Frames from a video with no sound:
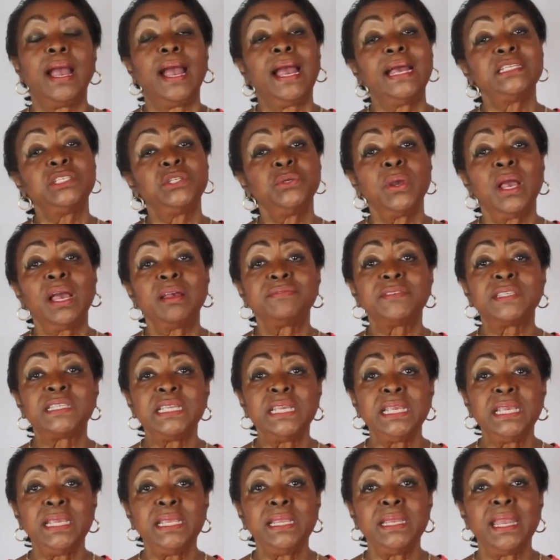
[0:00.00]
As you have
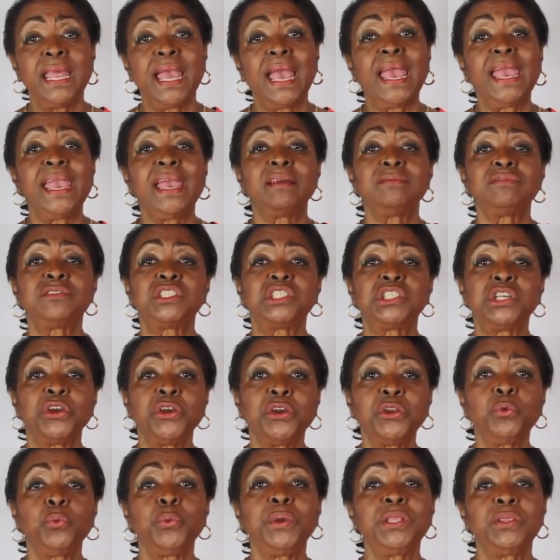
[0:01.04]
seen, I have
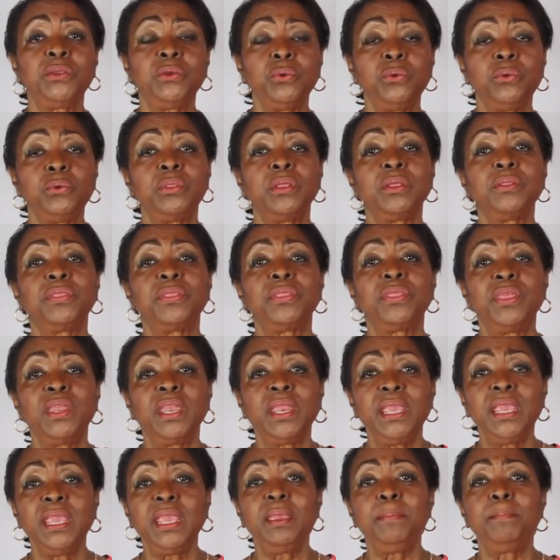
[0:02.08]
shared with you the
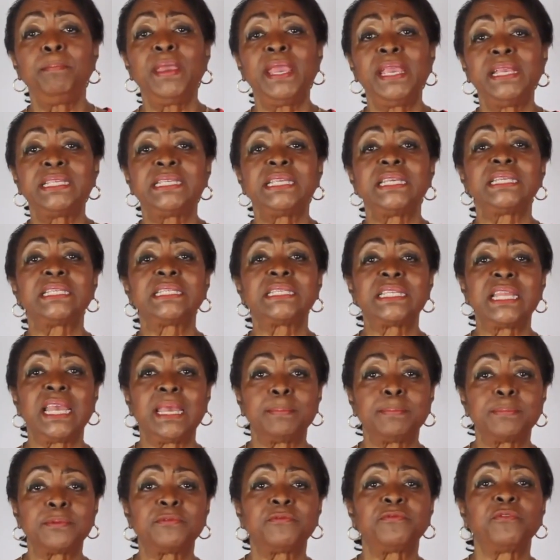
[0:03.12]
3 basic
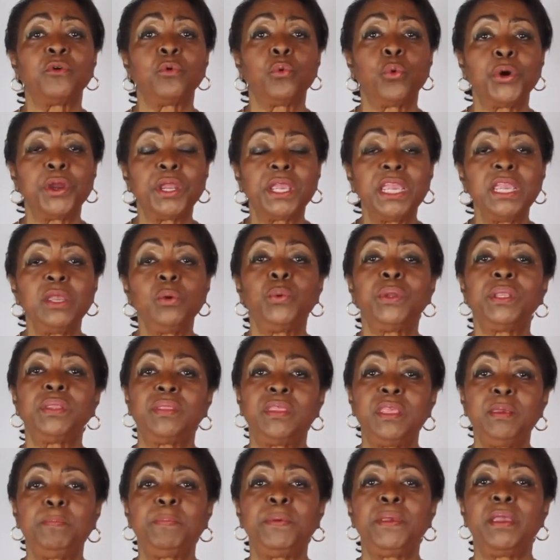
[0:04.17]
steps for working with
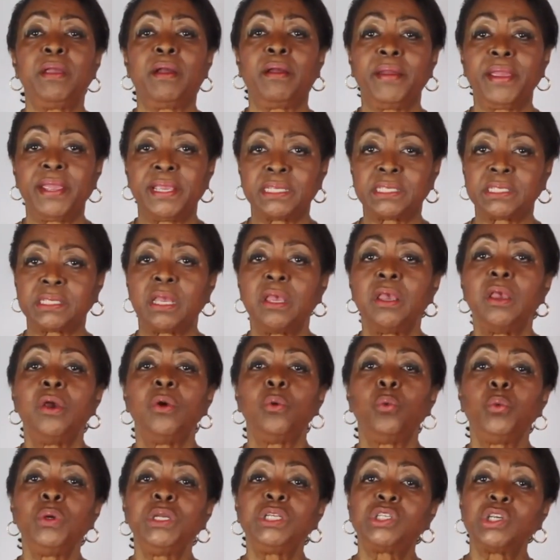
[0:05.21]
TPRS,
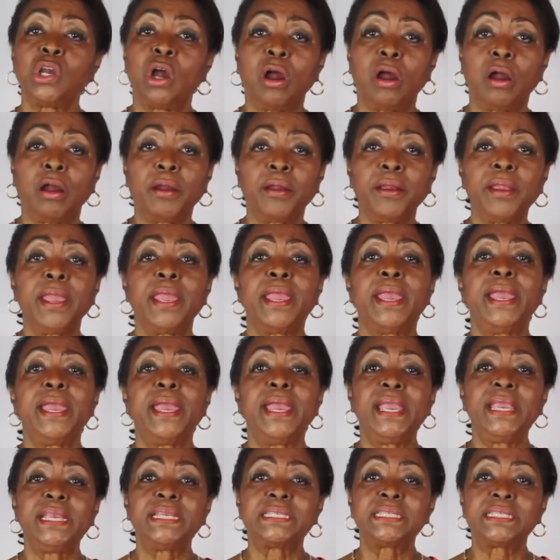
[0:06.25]
which are
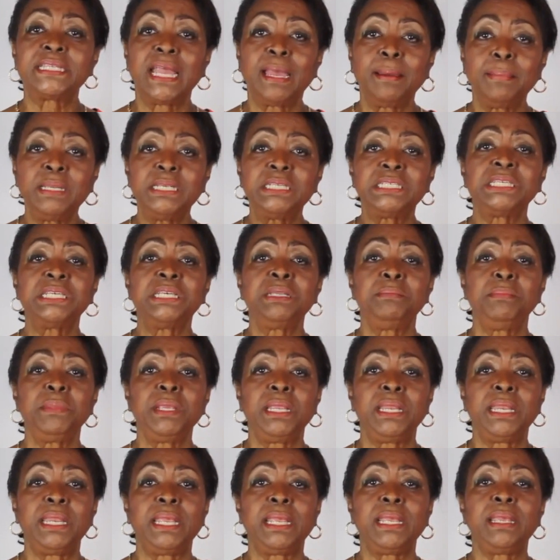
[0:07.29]
establishing
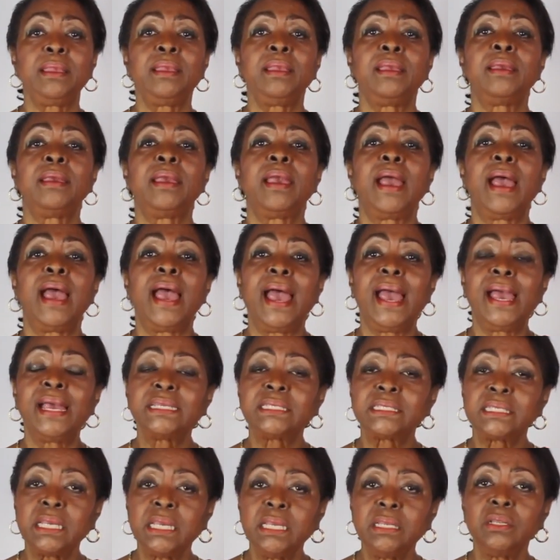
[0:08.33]
meaning,
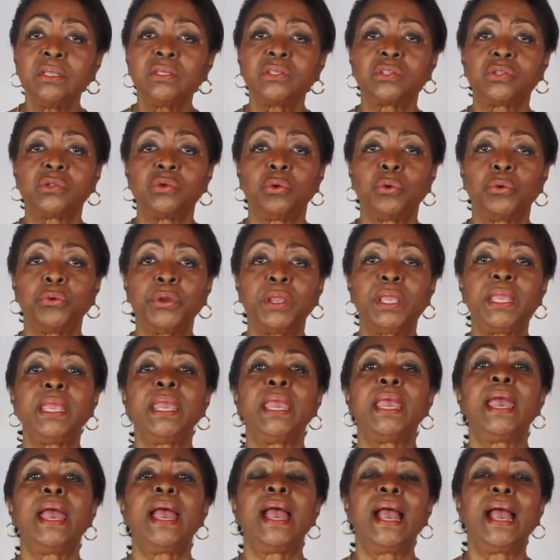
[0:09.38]
asking the story,
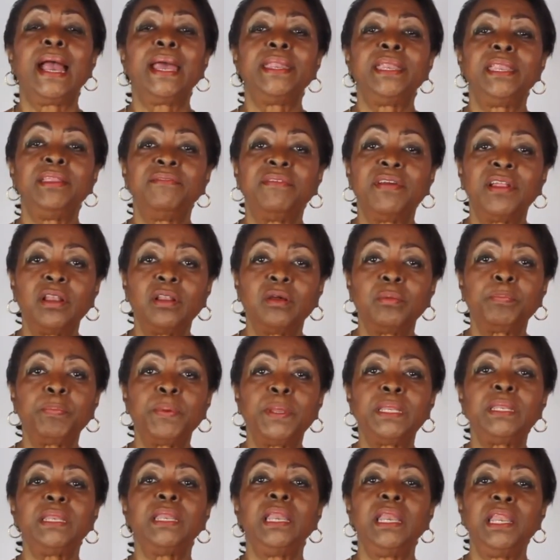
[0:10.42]
and
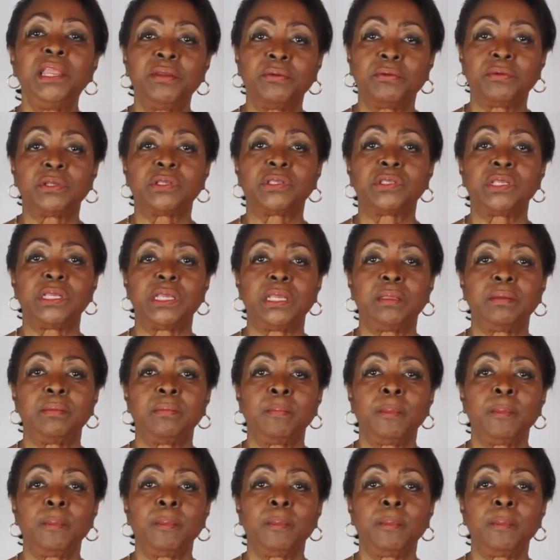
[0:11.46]
developing literacy.